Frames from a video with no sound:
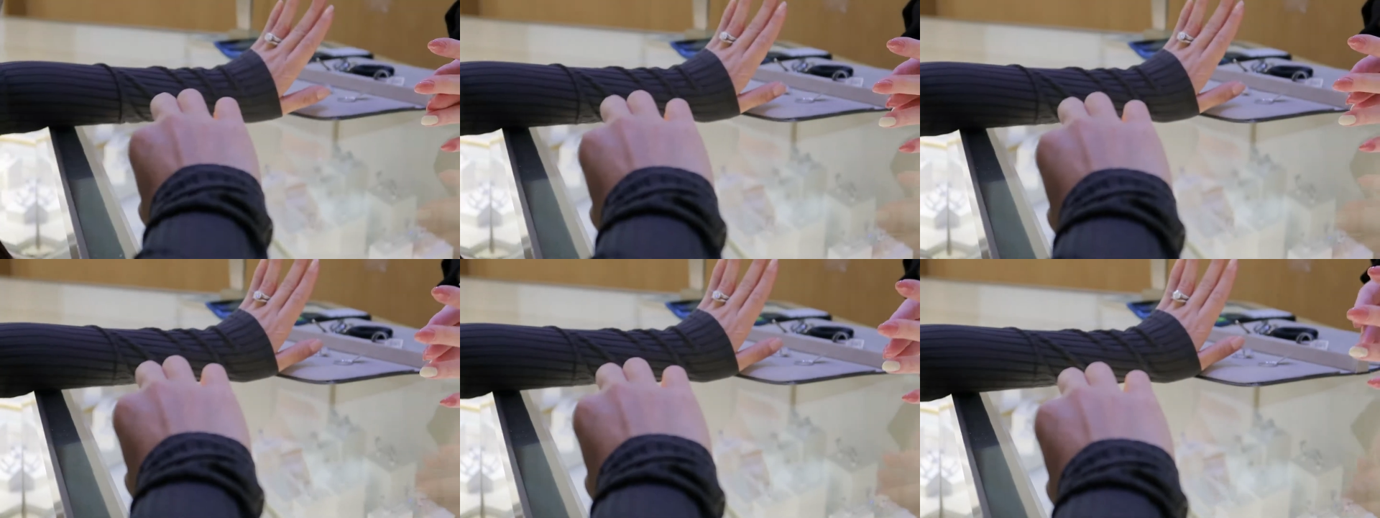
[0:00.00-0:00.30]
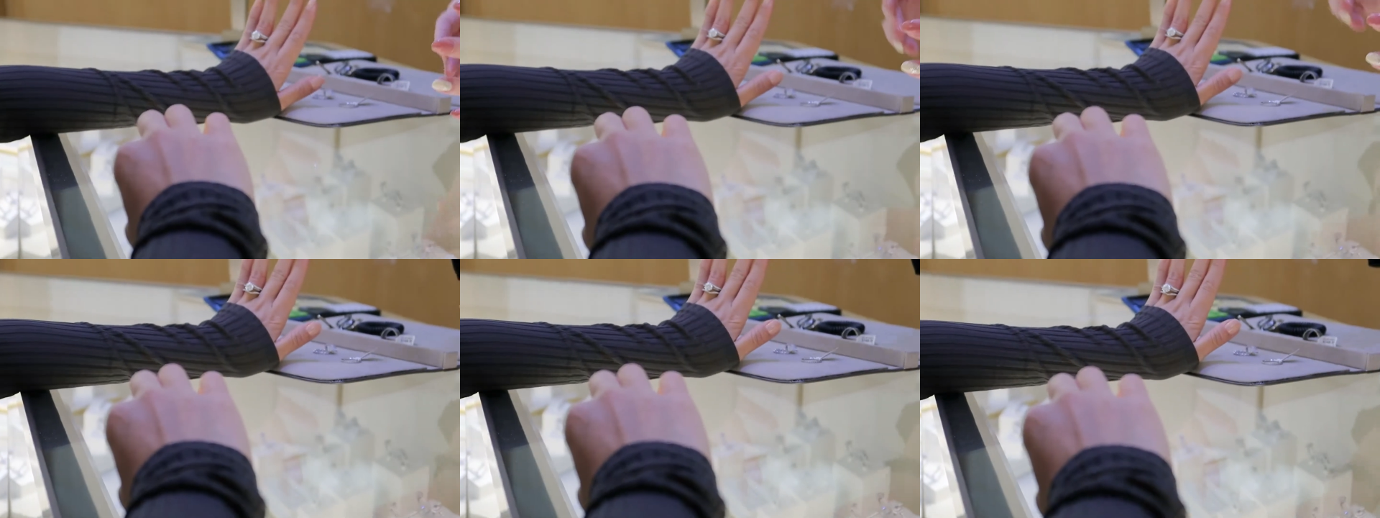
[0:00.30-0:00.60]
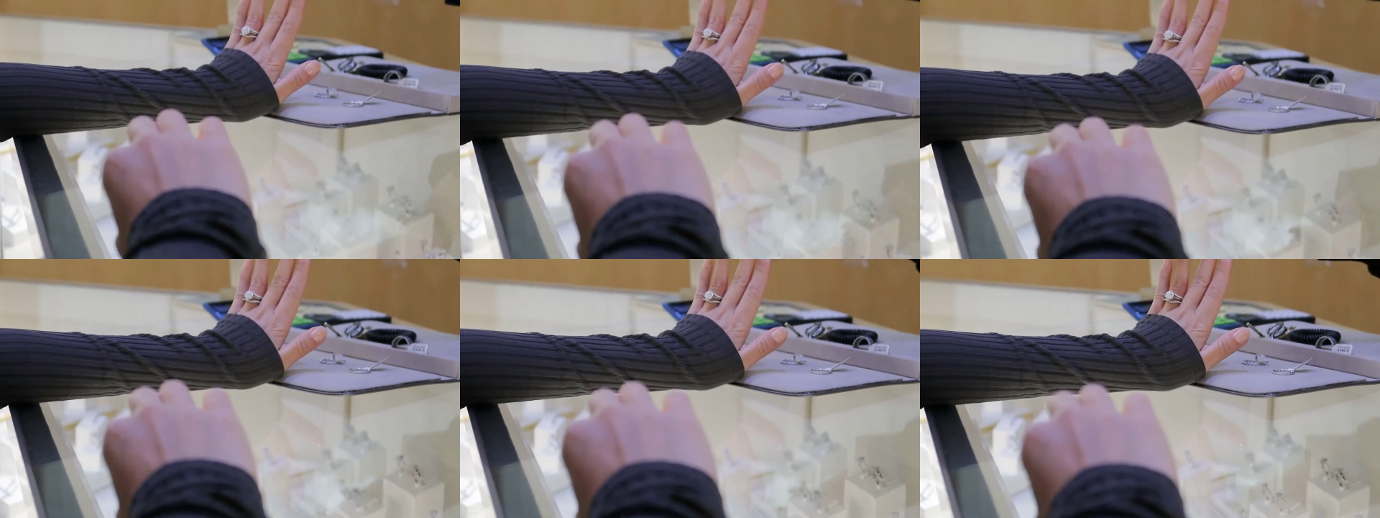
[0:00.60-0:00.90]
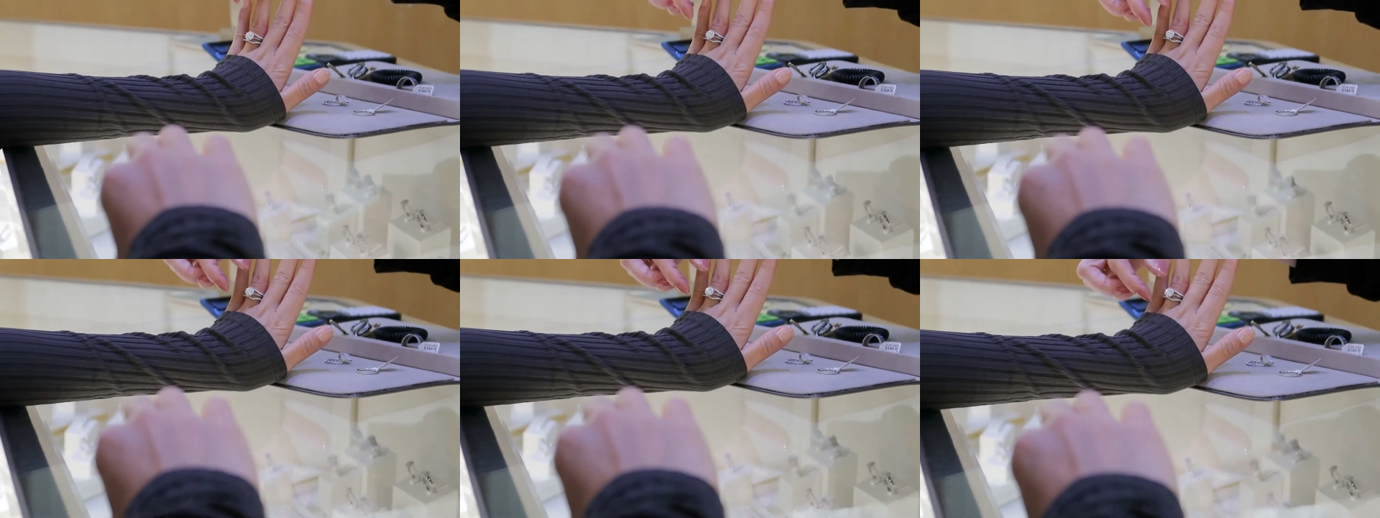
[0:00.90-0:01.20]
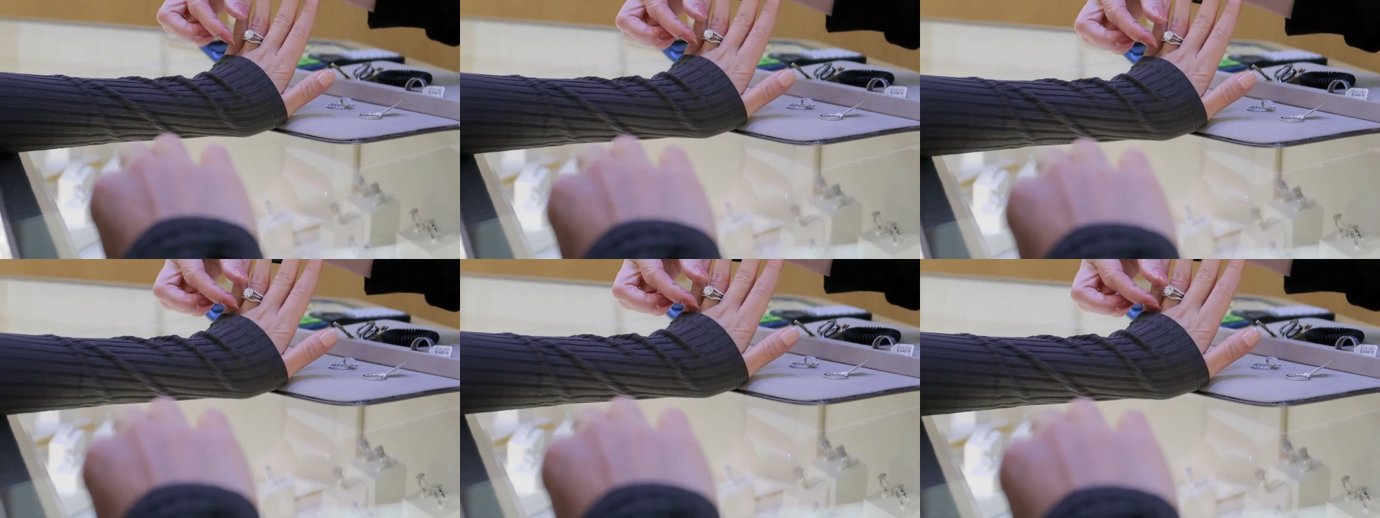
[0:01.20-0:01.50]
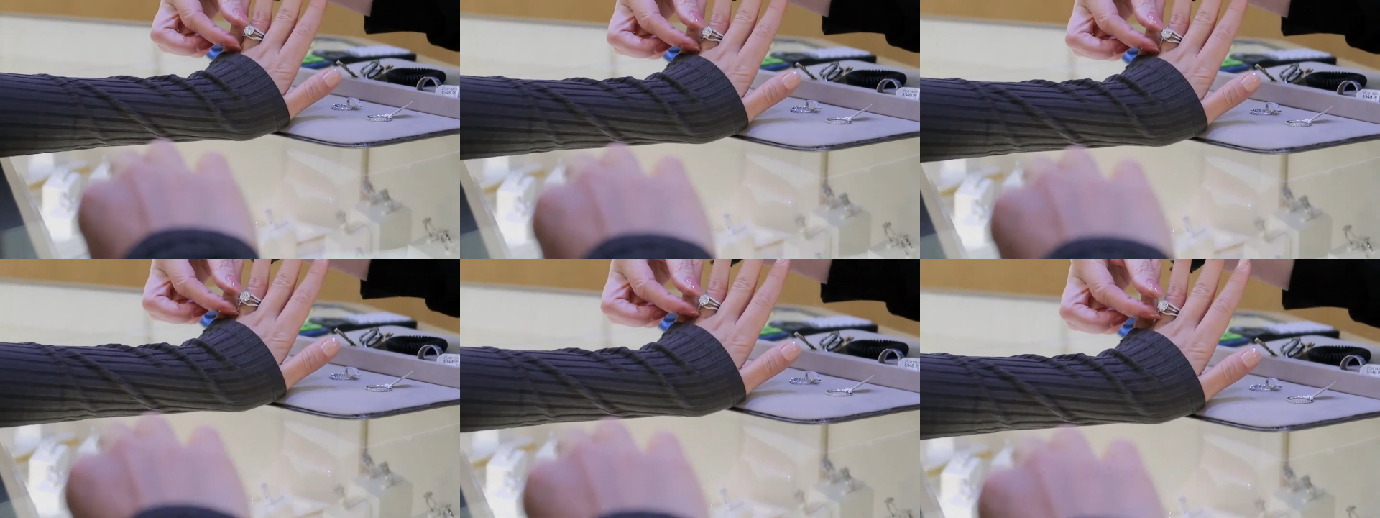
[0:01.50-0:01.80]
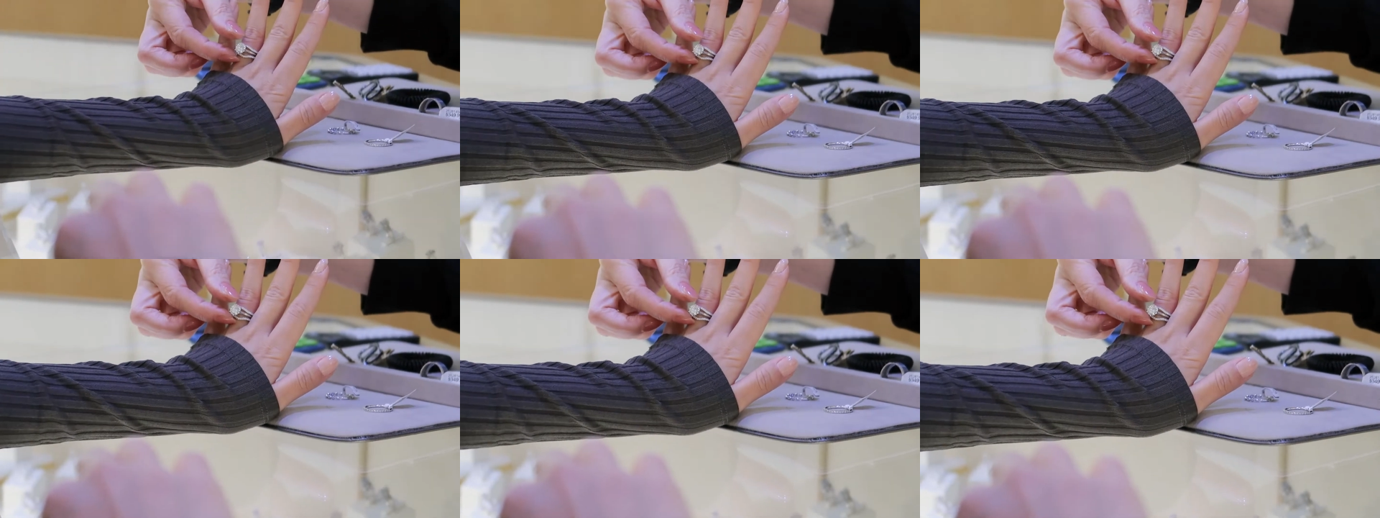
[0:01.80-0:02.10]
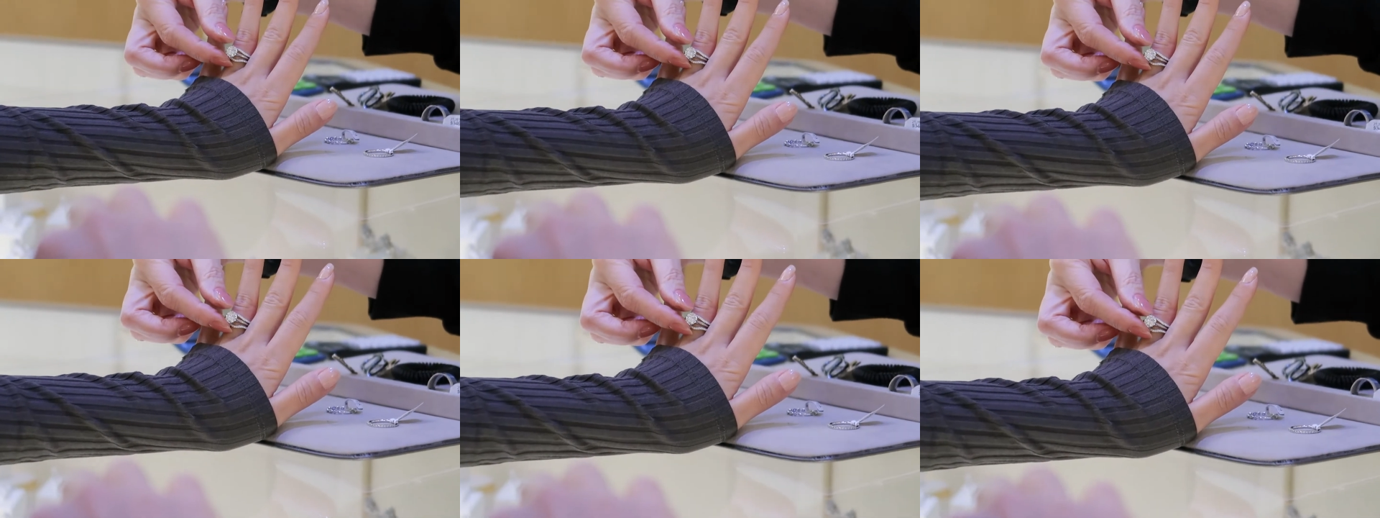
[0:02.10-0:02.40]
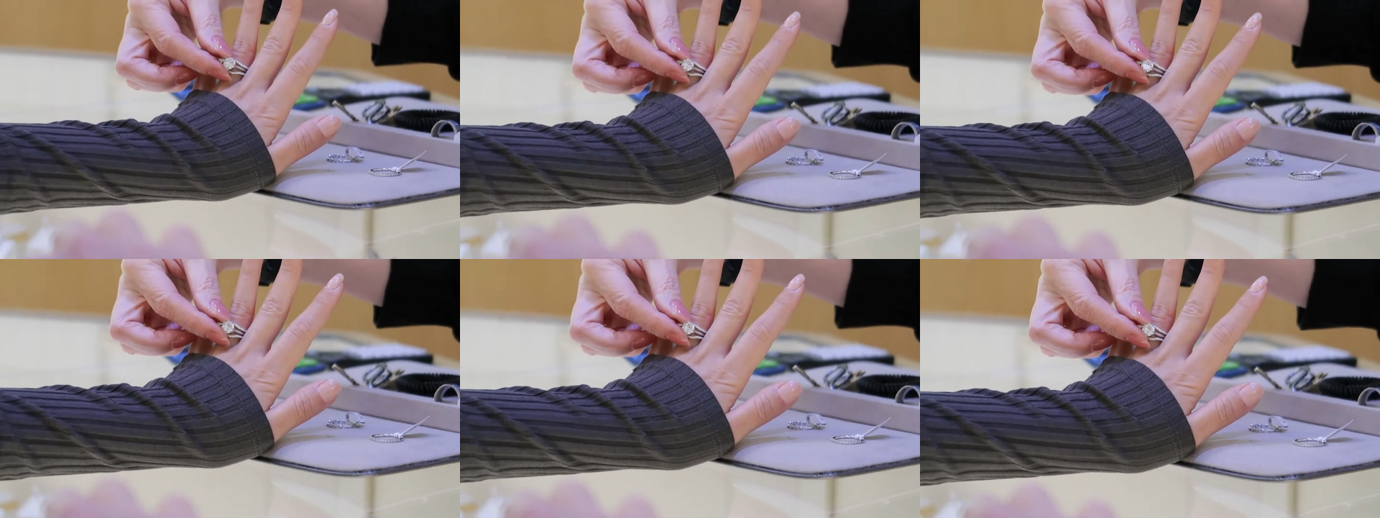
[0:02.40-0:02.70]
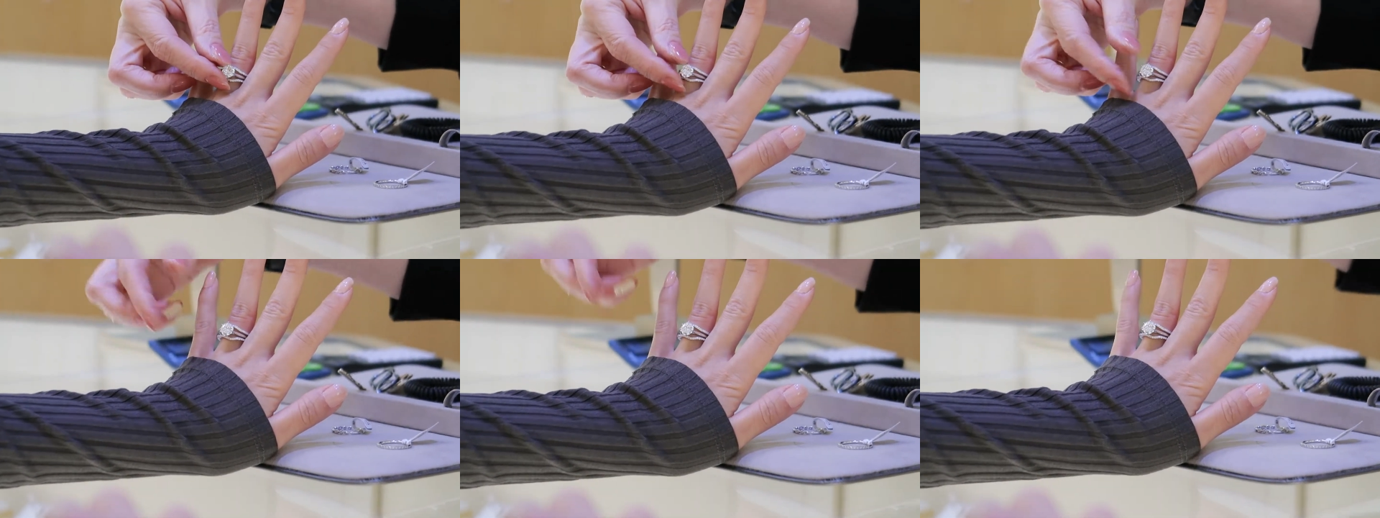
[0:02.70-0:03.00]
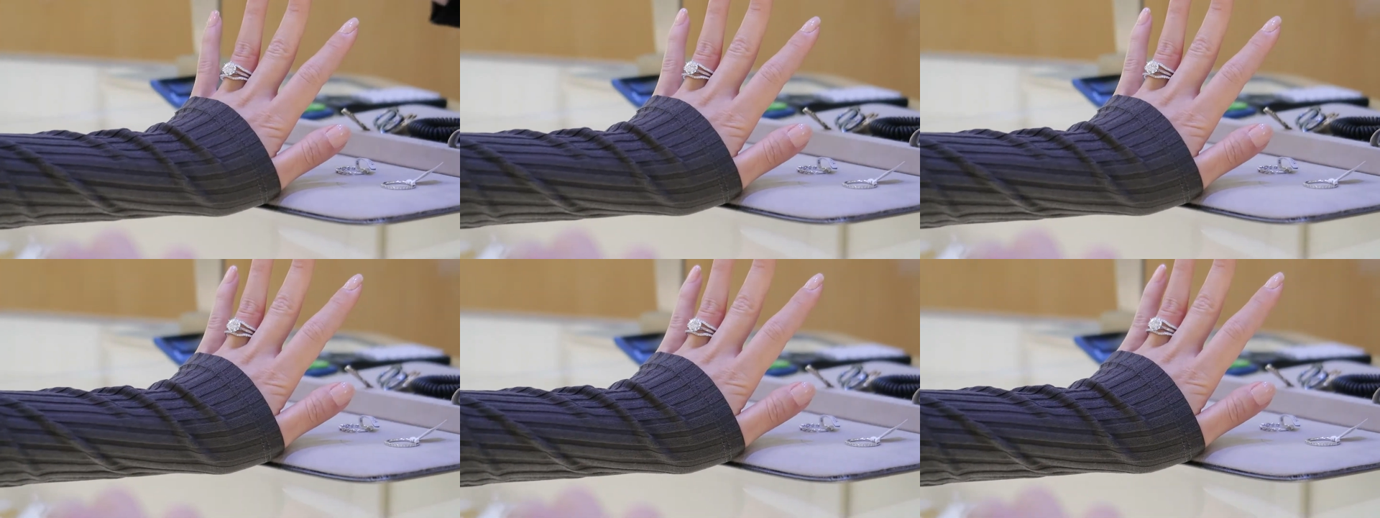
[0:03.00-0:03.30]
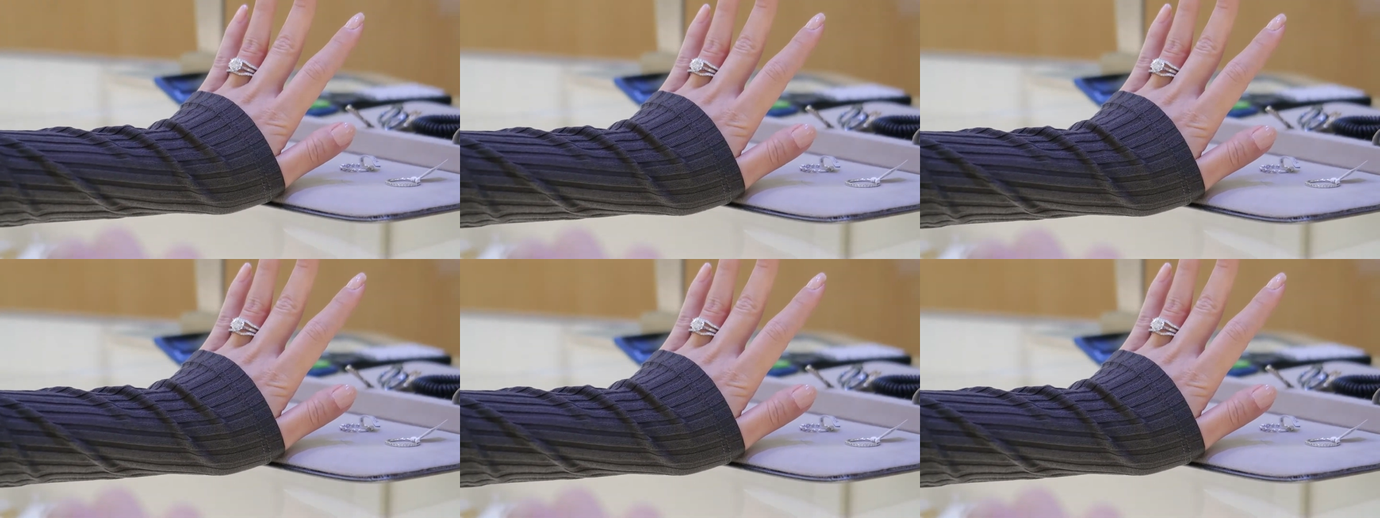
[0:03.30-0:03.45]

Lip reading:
Nobody's mouth can be seen.